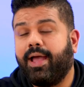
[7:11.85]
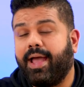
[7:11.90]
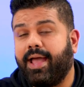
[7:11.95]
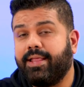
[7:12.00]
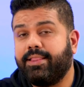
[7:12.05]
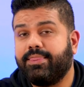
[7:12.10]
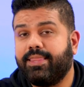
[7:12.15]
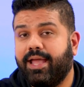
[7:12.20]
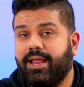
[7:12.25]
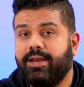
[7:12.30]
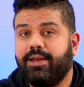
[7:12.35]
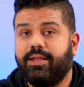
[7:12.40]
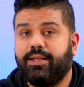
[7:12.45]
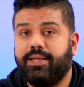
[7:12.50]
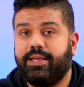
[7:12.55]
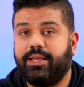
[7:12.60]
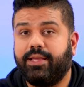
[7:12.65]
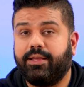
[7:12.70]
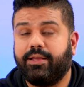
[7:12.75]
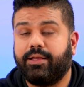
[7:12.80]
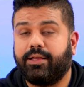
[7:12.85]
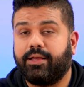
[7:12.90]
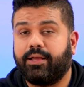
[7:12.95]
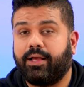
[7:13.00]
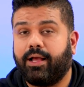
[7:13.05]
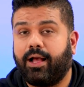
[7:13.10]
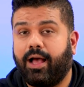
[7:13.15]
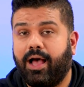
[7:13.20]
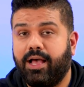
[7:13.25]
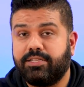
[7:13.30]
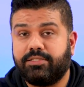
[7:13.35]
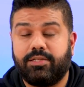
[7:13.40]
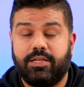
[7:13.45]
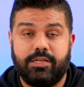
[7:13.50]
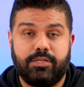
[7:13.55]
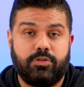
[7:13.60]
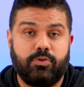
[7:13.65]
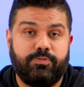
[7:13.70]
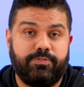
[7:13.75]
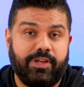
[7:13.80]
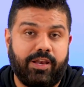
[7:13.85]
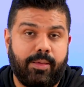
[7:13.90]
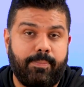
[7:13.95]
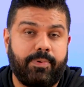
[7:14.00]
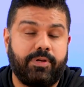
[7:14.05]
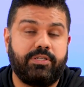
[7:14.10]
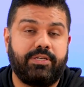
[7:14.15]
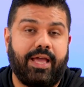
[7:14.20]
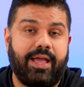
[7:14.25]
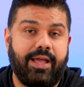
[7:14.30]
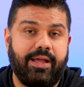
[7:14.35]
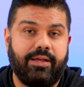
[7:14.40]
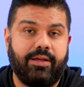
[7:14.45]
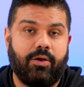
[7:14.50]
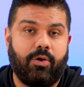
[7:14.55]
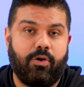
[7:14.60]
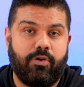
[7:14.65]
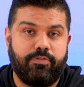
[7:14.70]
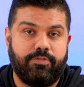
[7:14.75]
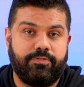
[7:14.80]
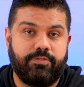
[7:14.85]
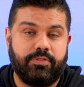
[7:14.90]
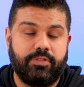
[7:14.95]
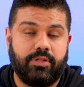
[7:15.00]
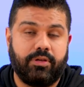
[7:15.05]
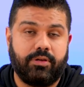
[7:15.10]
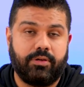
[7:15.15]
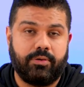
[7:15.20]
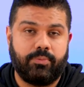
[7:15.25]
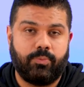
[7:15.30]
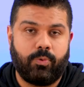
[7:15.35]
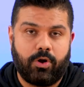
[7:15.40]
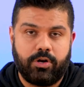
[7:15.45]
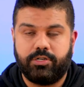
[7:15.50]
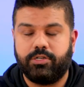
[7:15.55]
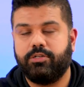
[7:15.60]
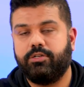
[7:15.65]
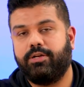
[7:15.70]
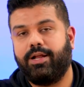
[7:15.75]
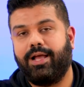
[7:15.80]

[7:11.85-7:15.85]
and then he asked us to fill up a tank of the water